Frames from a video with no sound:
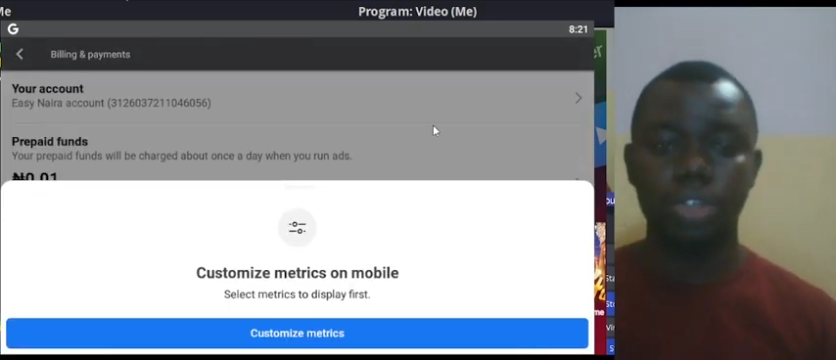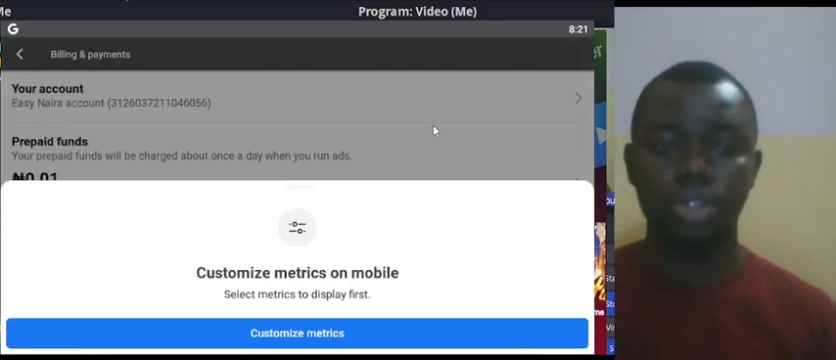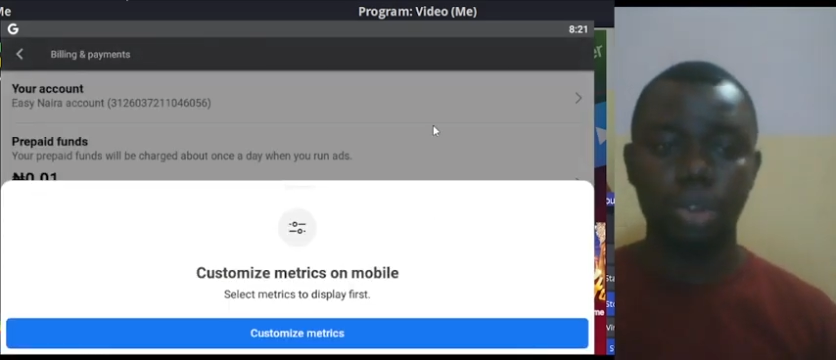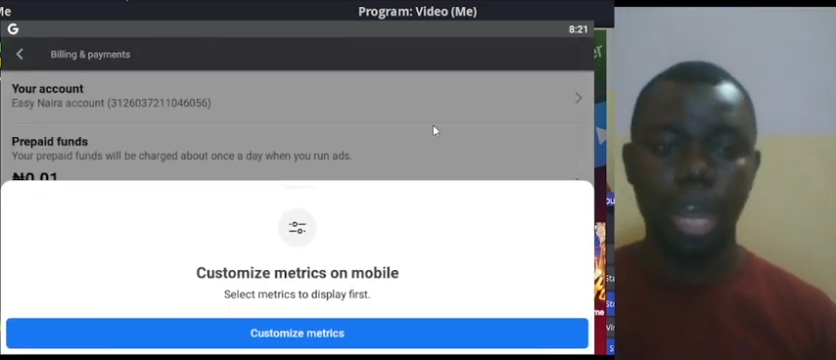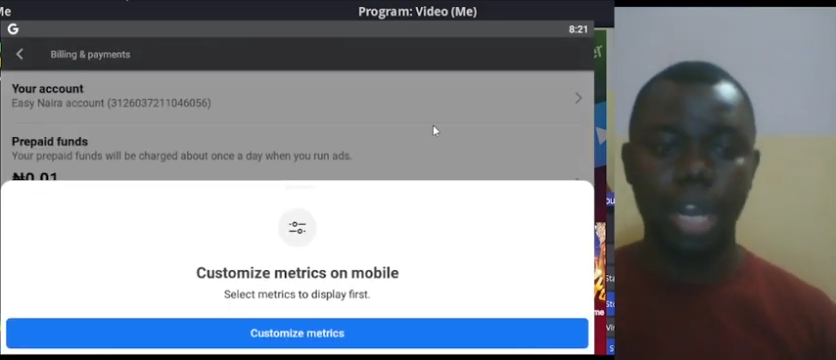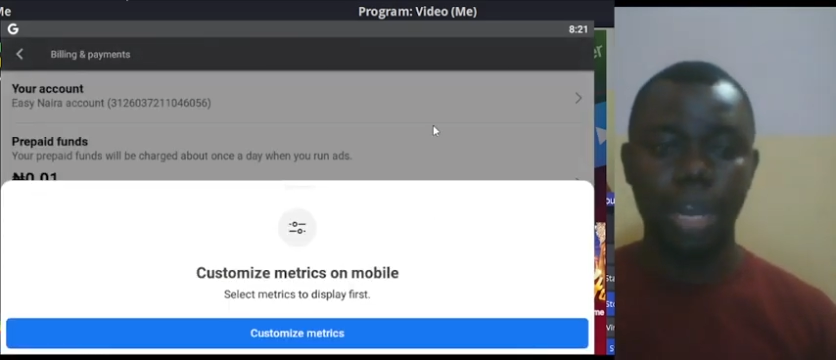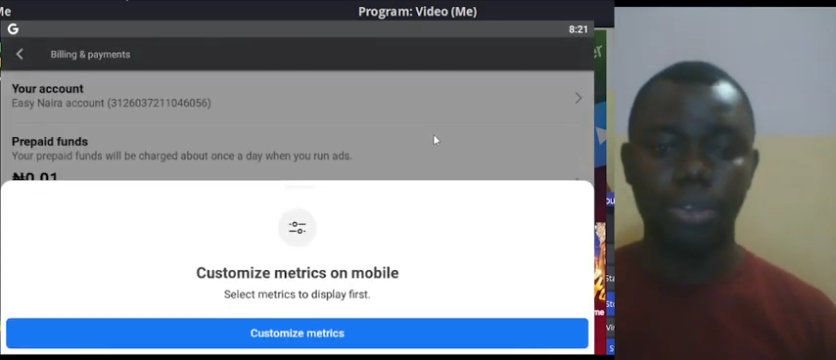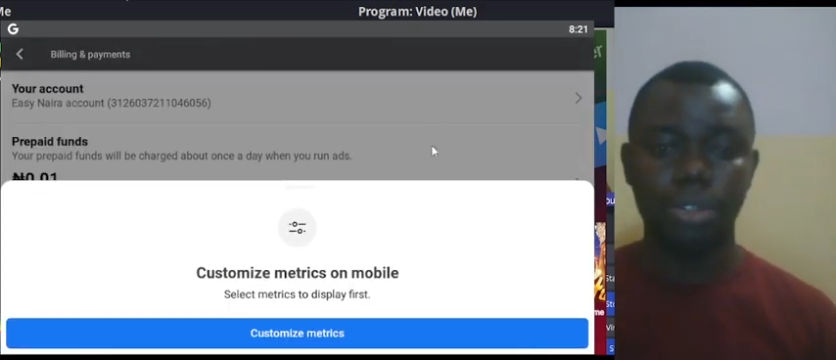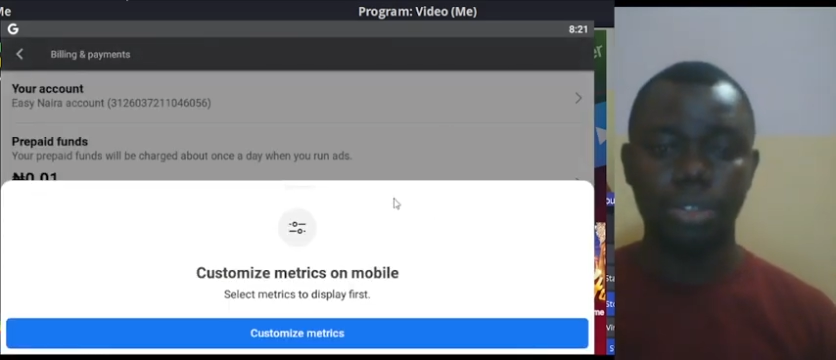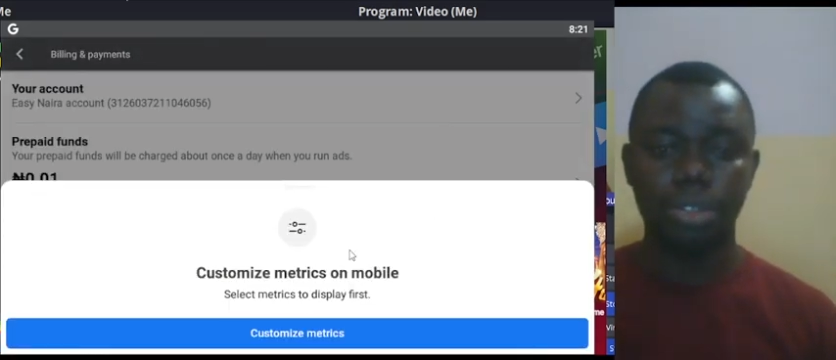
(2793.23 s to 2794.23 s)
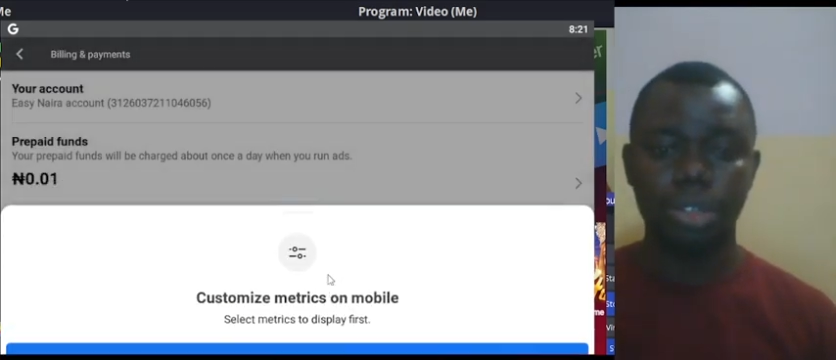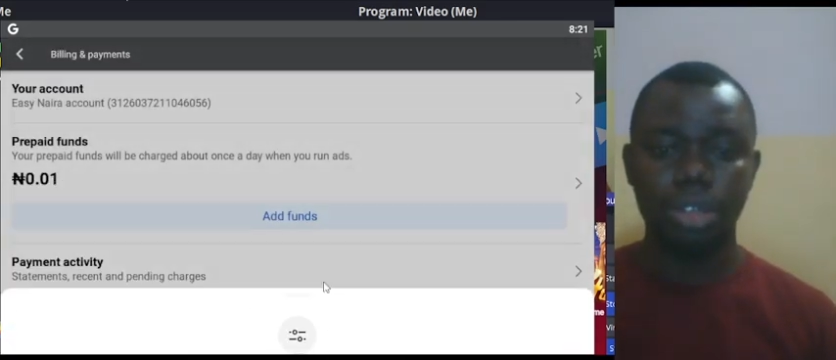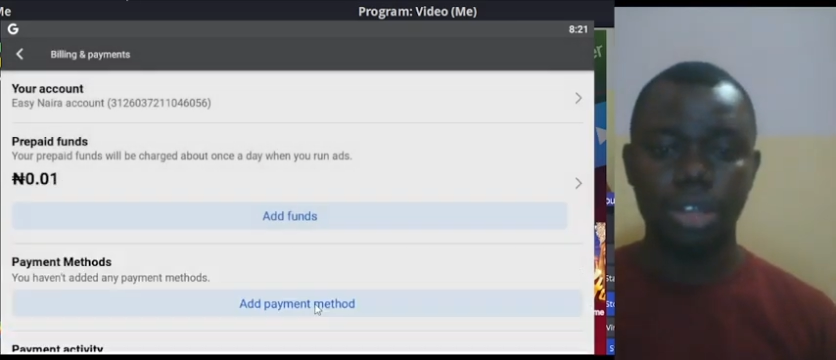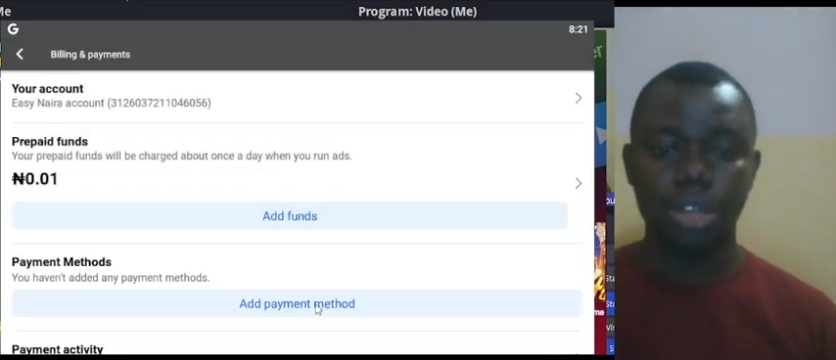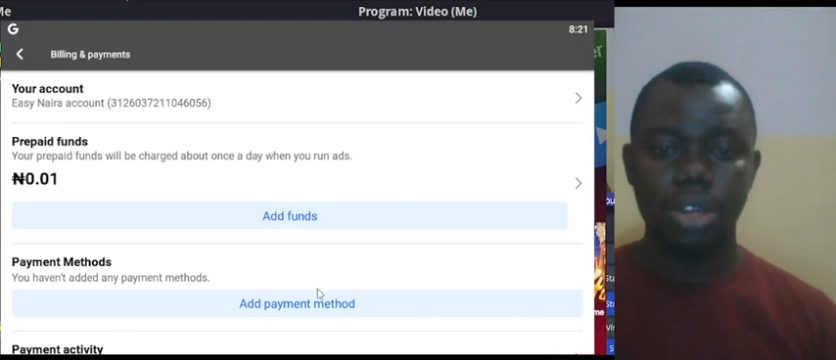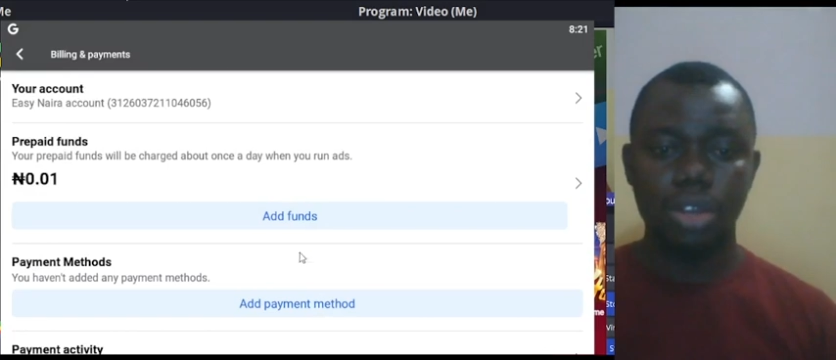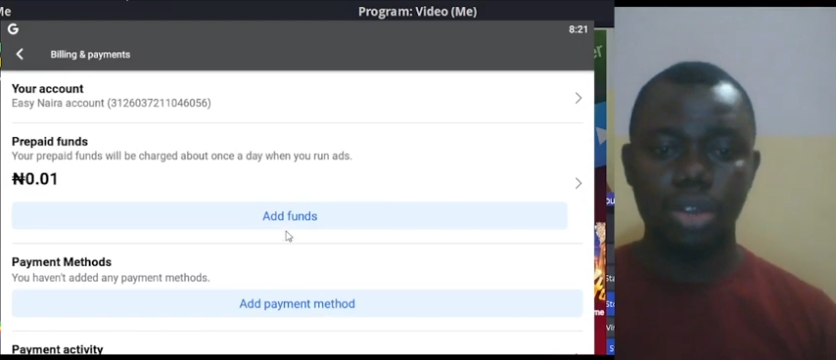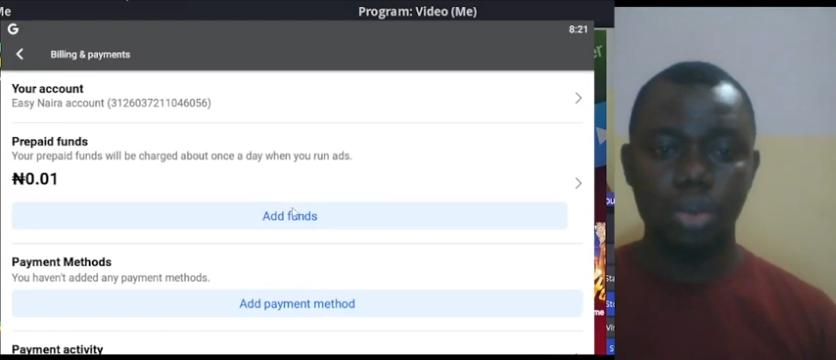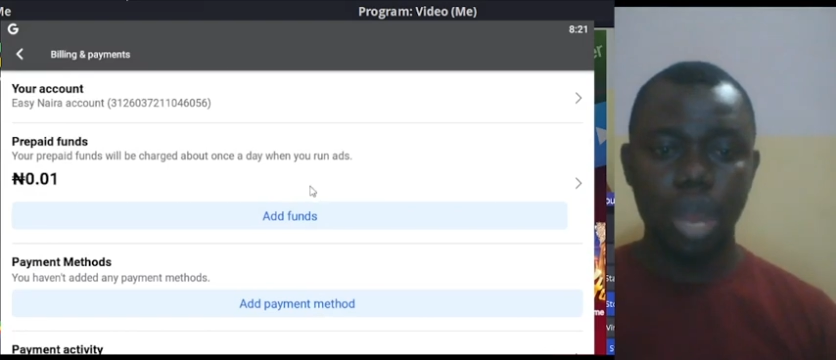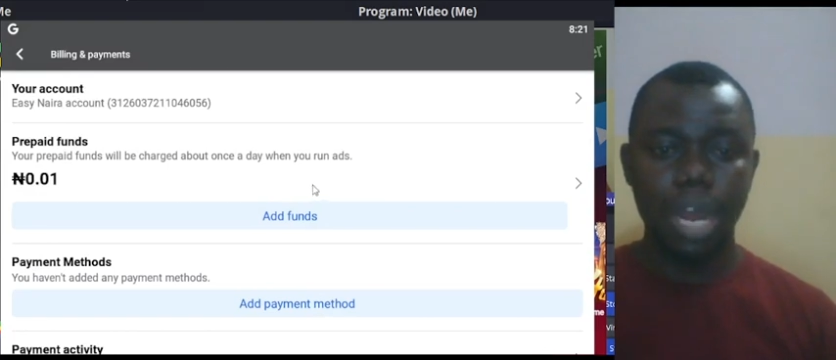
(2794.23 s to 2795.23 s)
to your account.
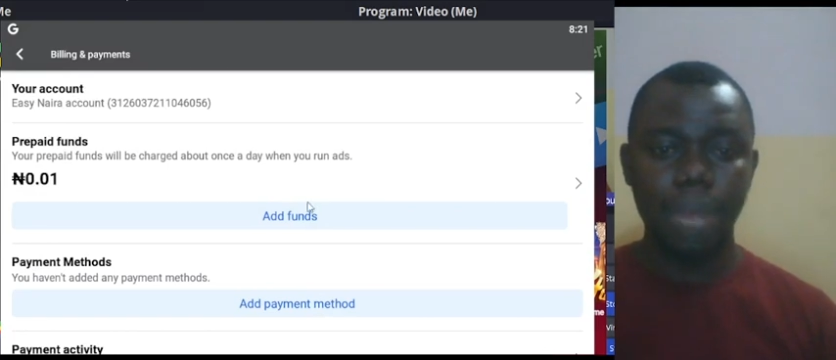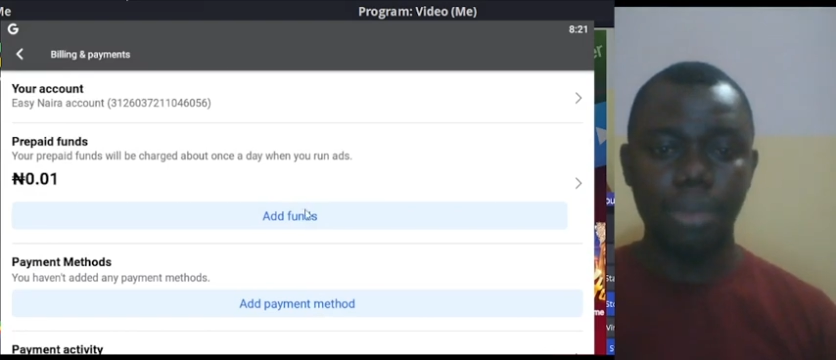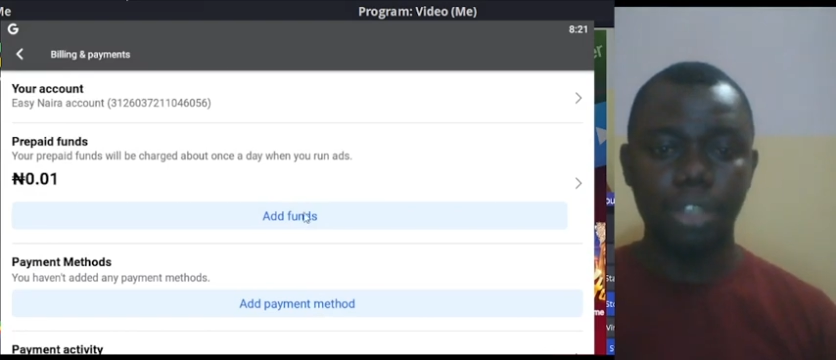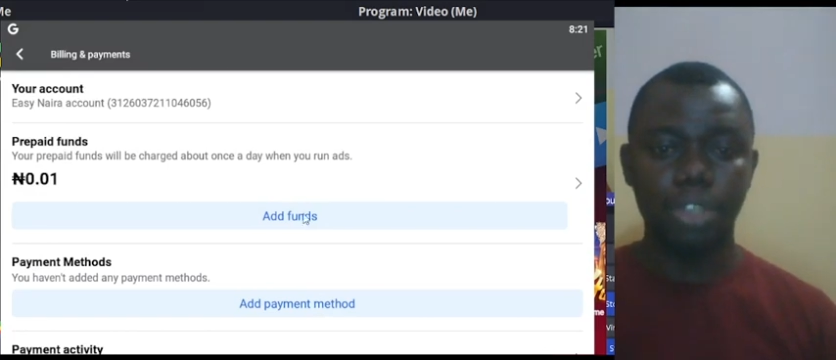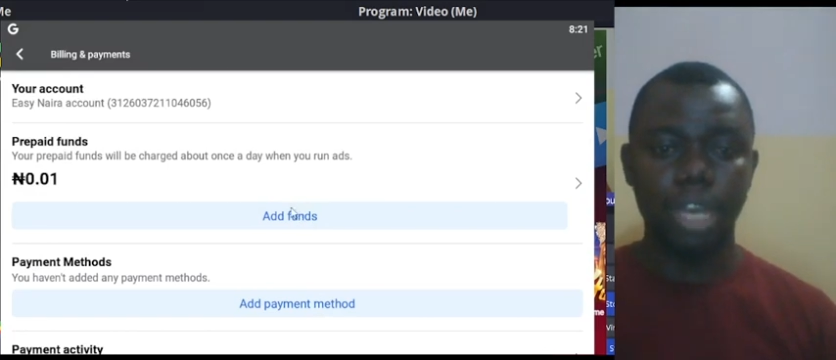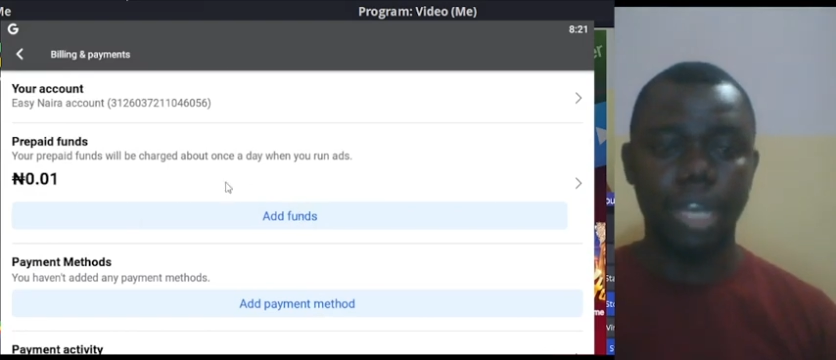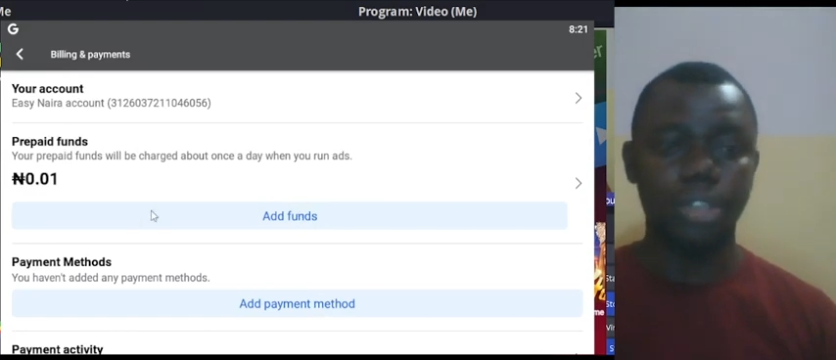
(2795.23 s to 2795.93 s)
Go and add money to your account.